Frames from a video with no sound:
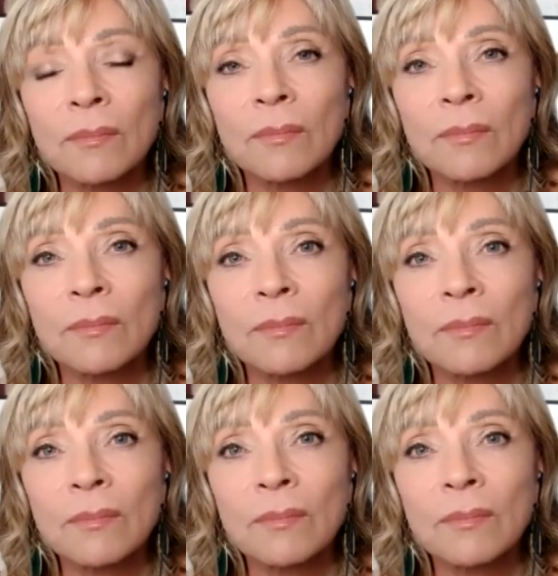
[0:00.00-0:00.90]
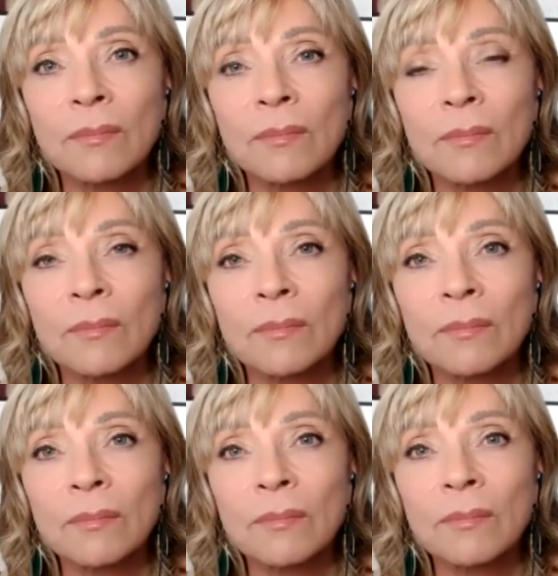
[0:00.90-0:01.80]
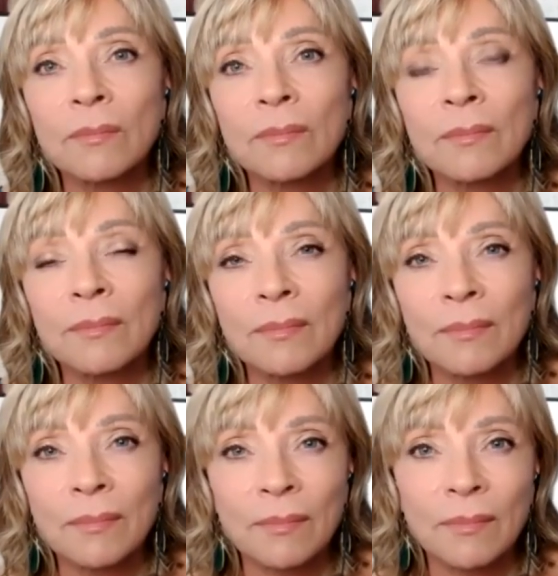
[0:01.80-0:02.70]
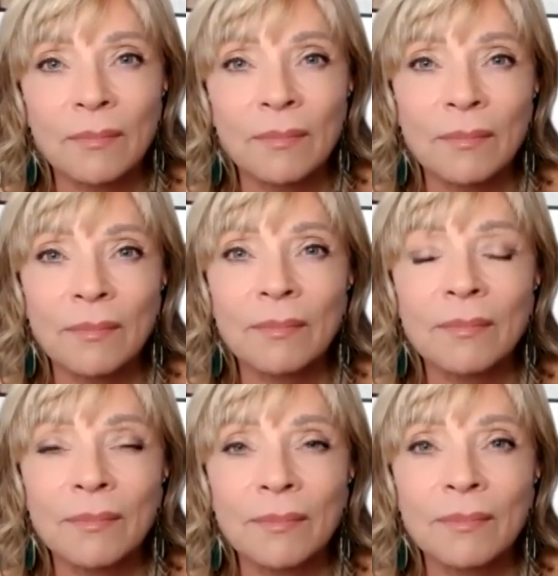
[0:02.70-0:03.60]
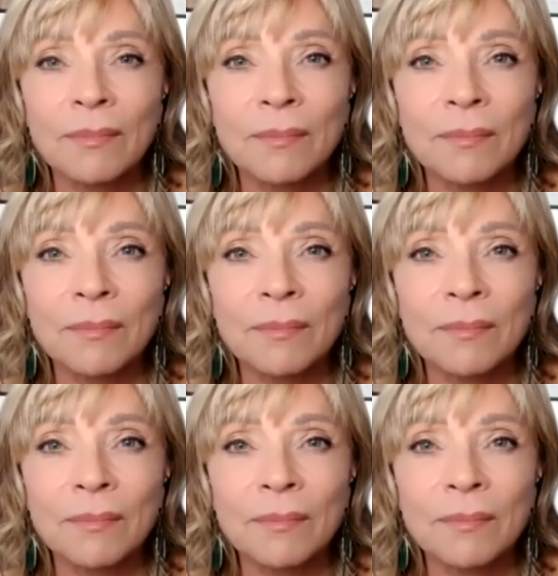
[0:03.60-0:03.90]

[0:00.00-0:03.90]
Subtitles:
The person shown says nothing.